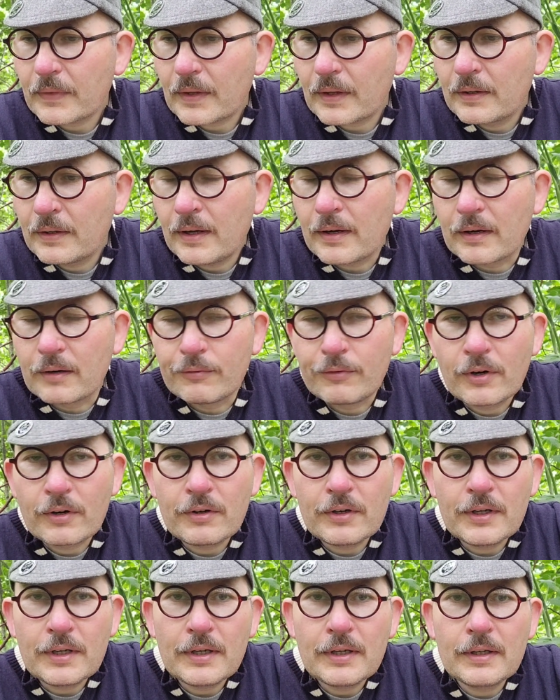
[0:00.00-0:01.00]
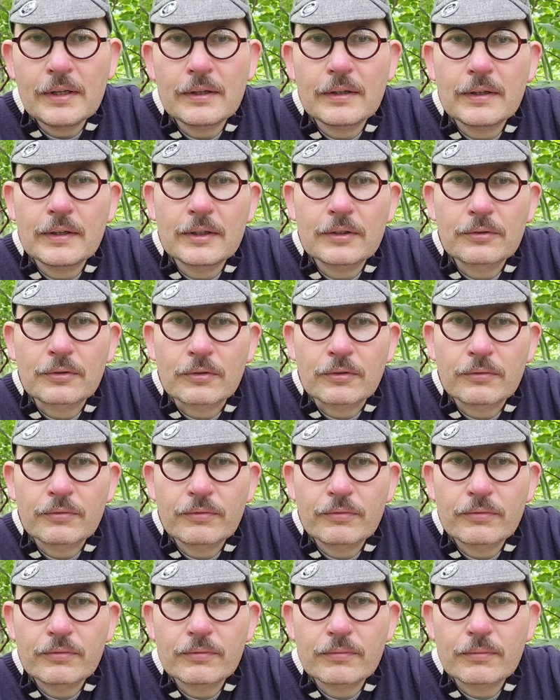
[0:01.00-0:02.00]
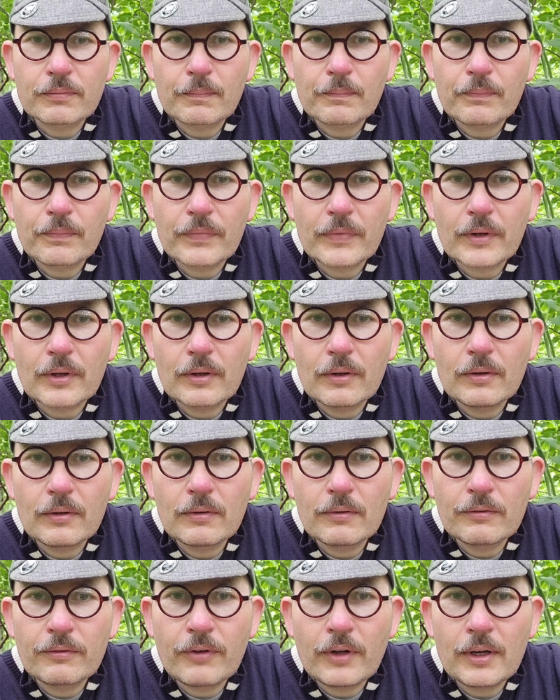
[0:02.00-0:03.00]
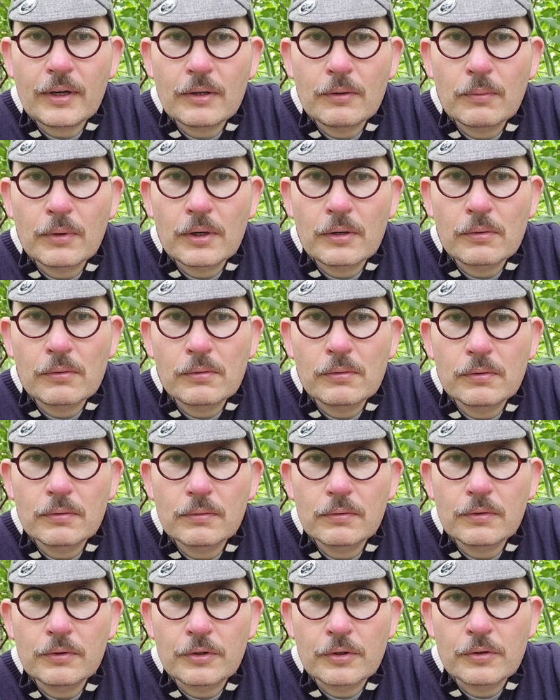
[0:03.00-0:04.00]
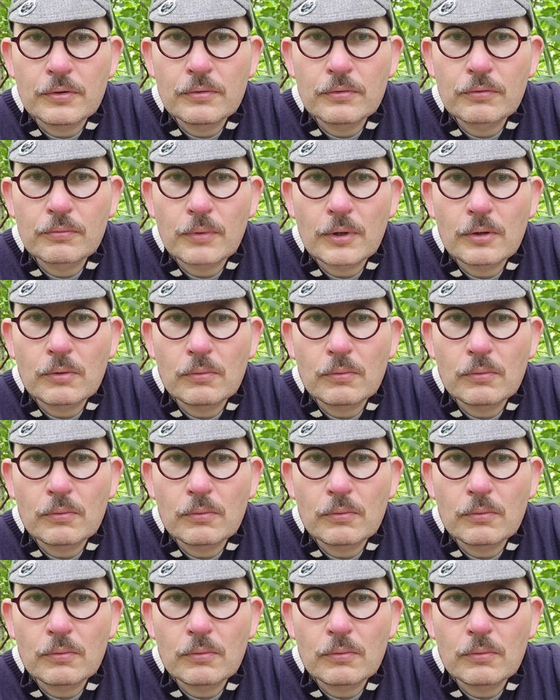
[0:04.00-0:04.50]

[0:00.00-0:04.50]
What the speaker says: Yeah, a very sort of fairly well used, well